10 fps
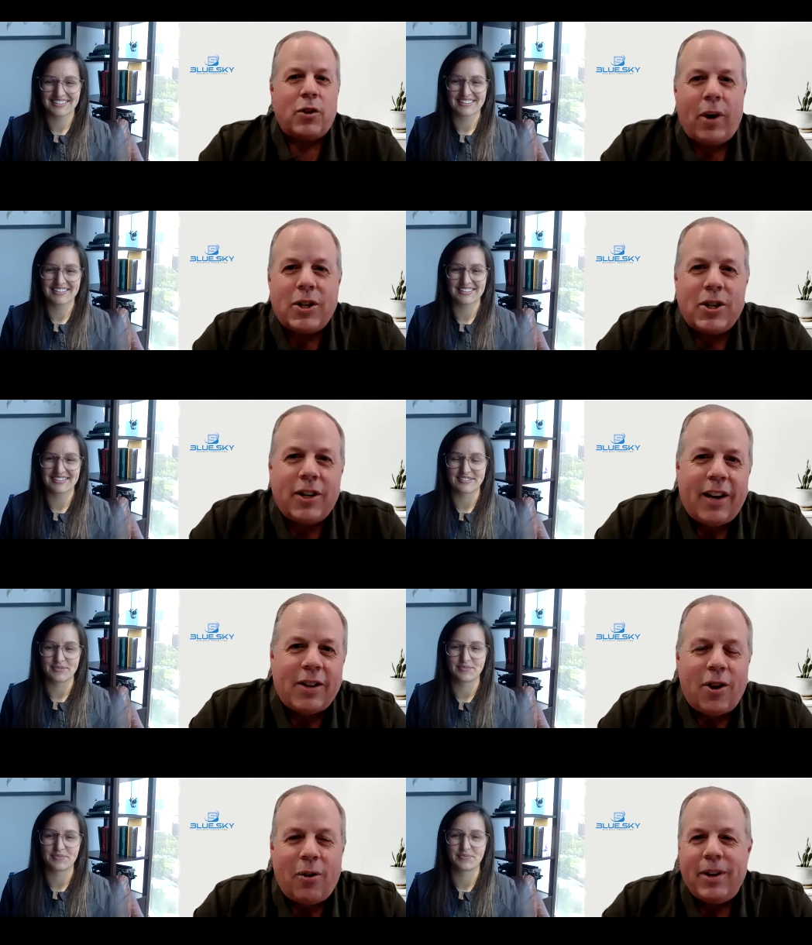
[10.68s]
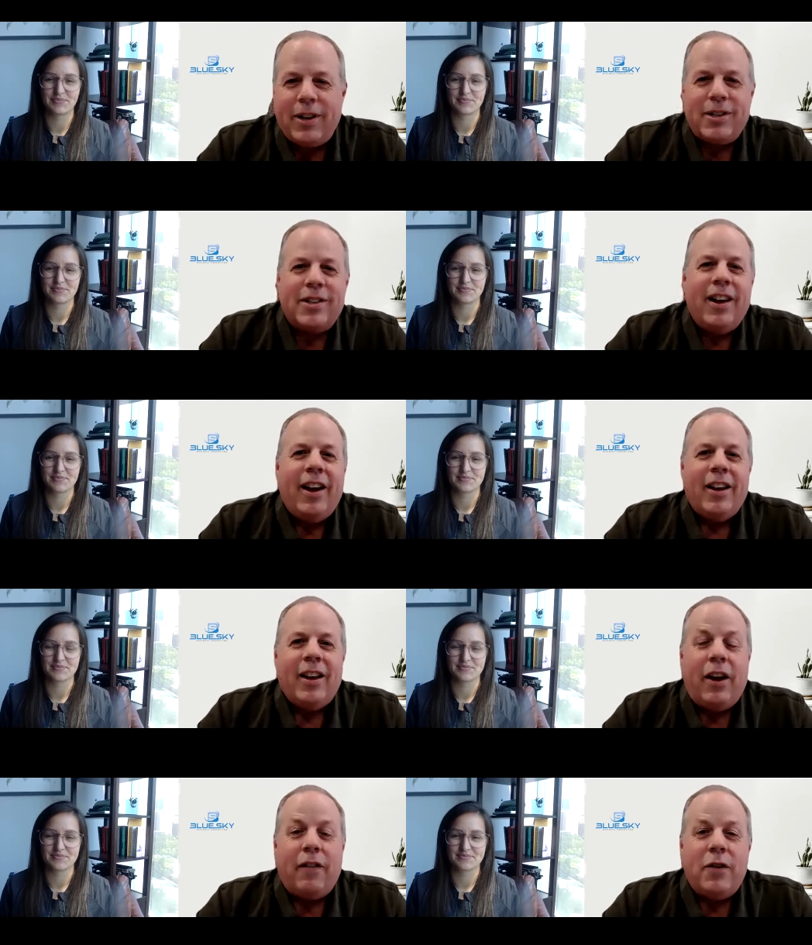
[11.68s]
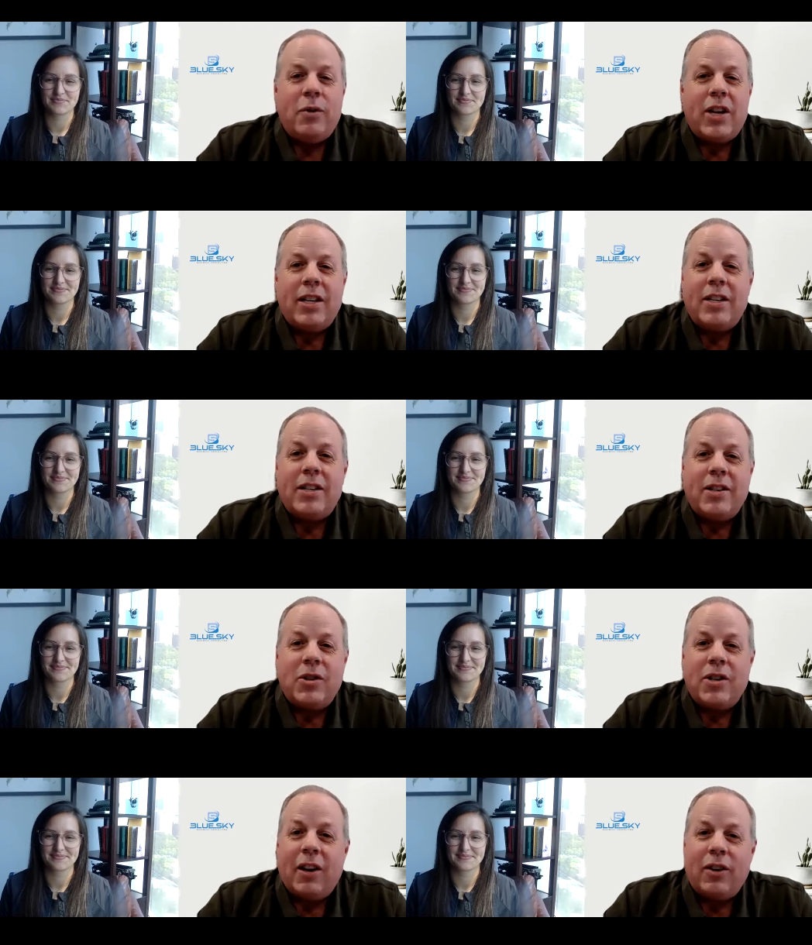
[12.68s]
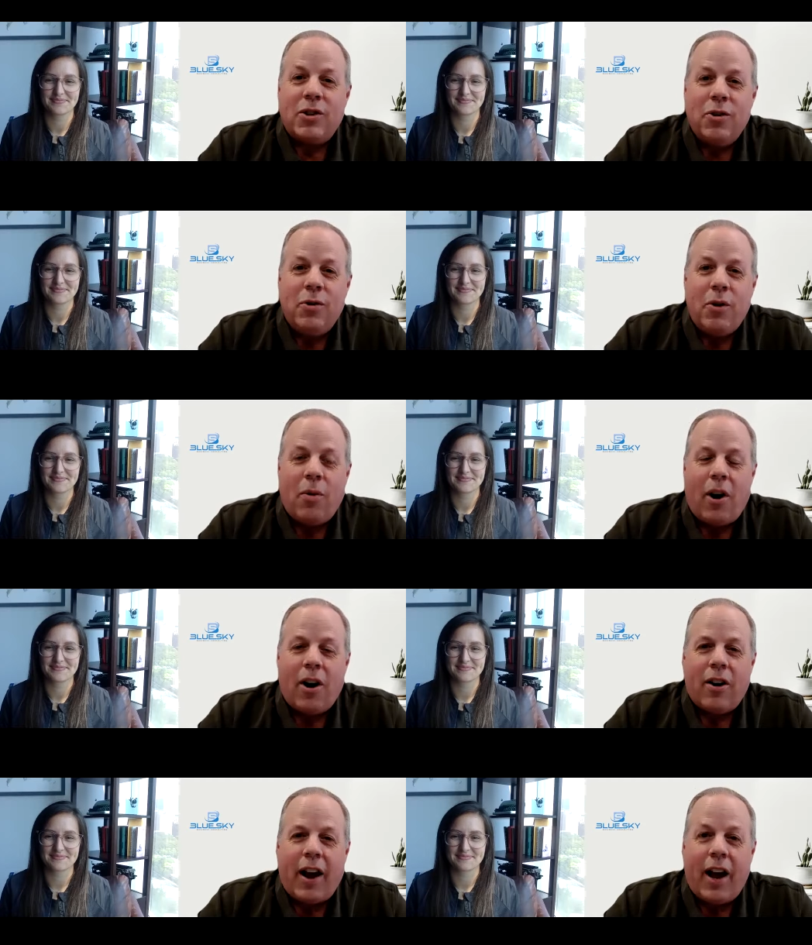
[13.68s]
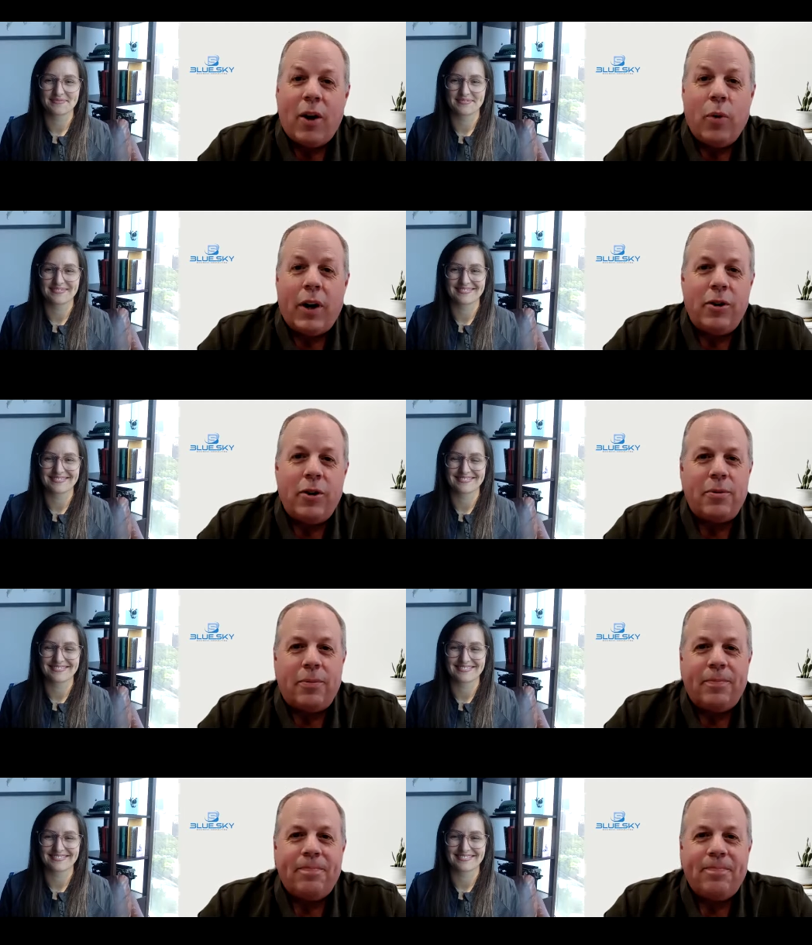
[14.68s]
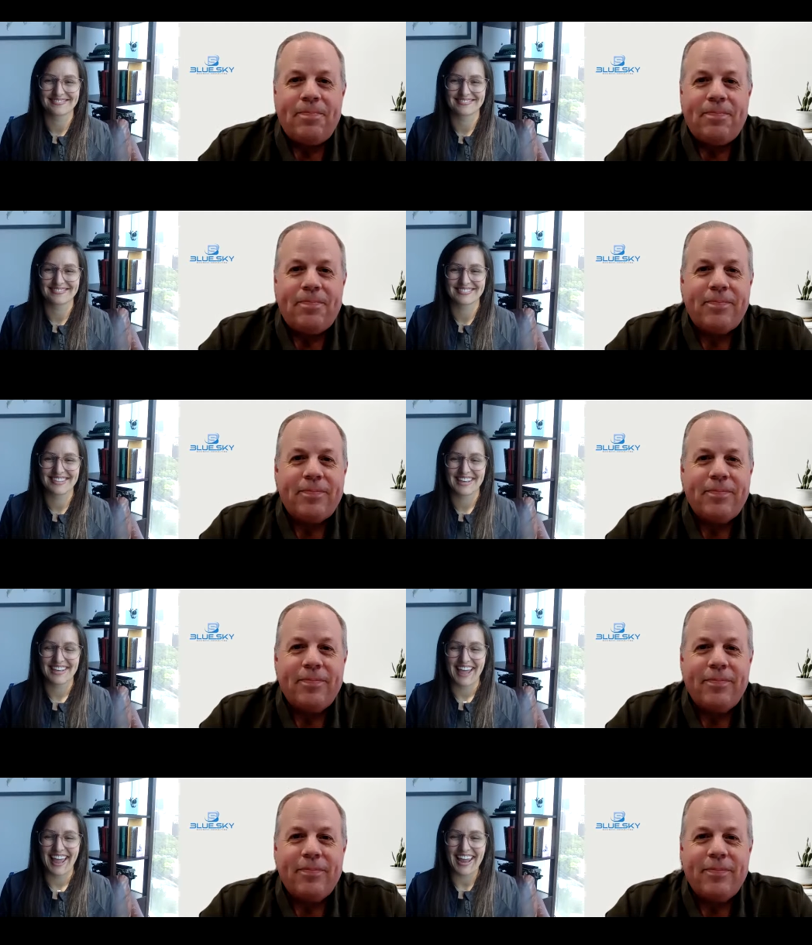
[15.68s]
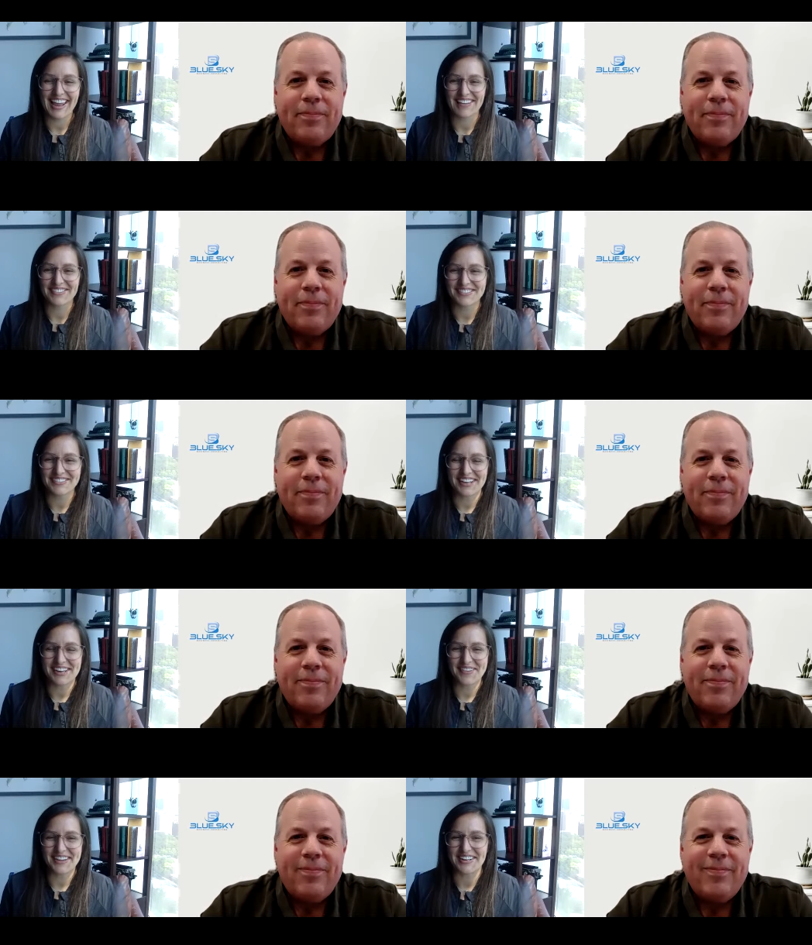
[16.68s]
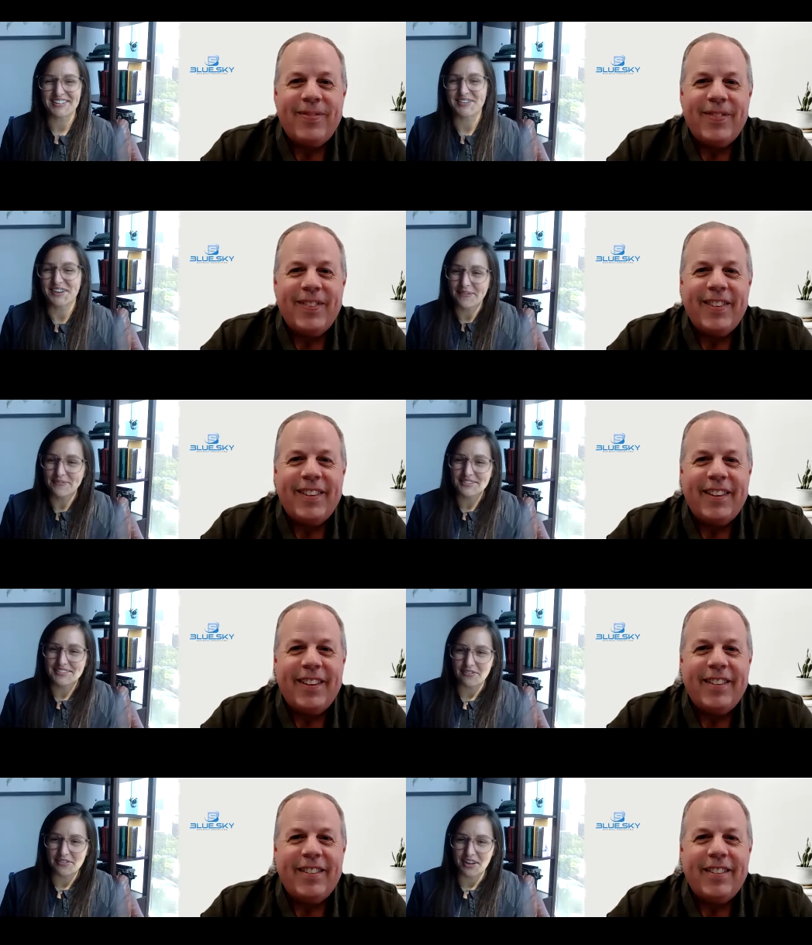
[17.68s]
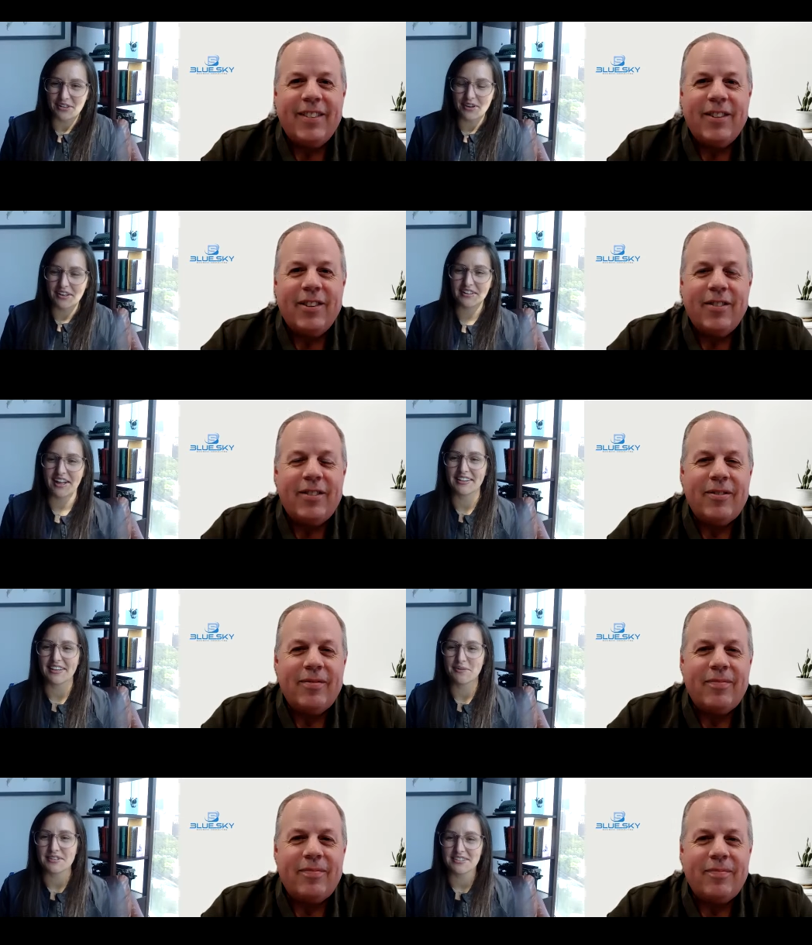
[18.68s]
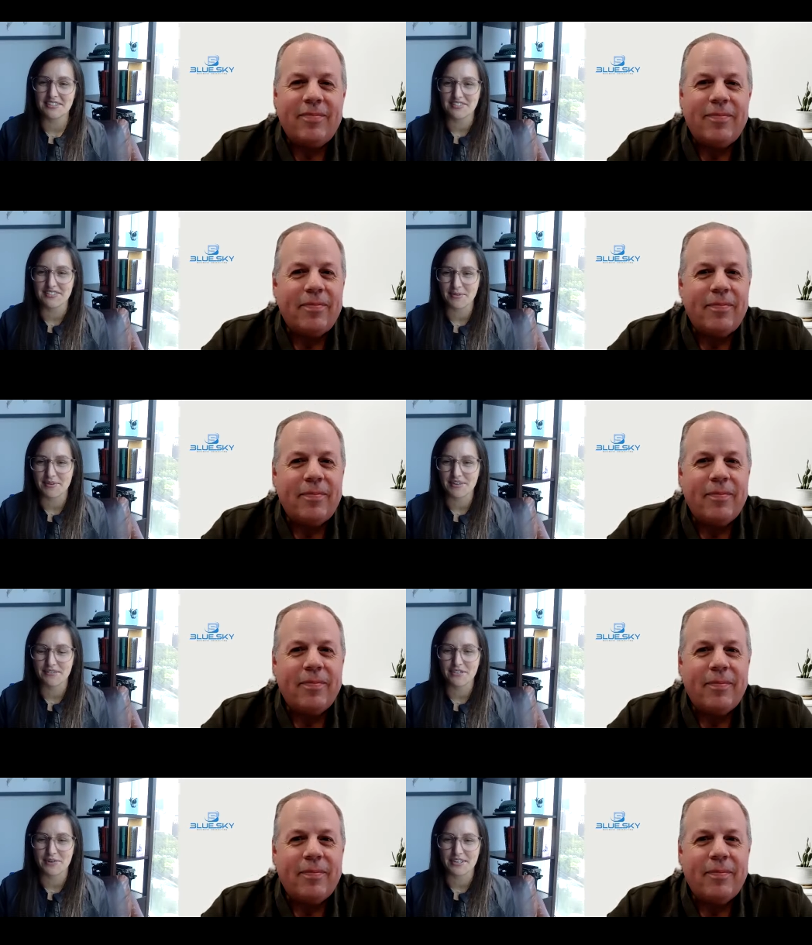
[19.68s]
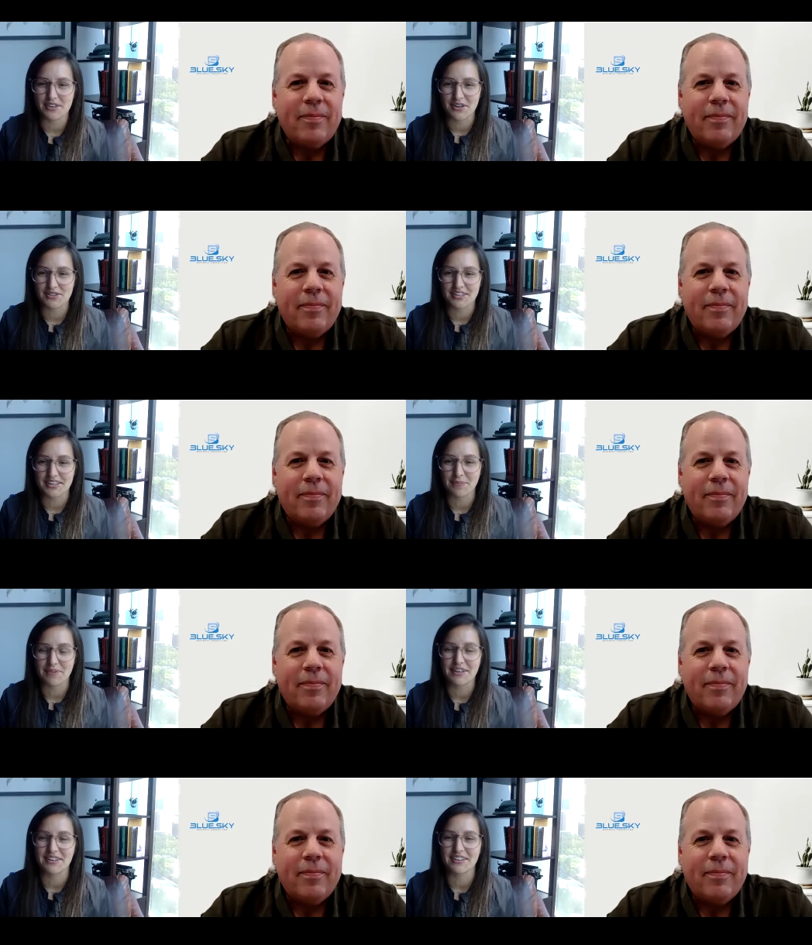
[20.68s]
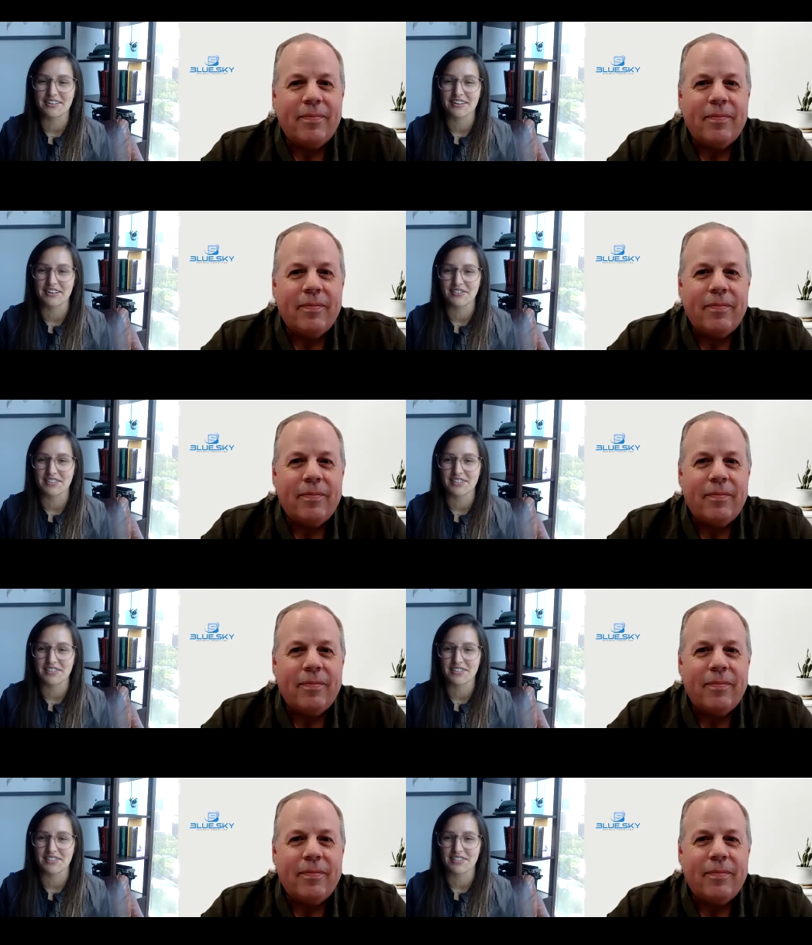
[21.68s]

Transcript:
Speaker 1: question, as always, in a few sentences, tell us who you are and what you do.
Speaker 2: Hey, I'm so excited to be here. So, I'm Stef Caldwell. I lead business development for the West Coast at a company called Narrative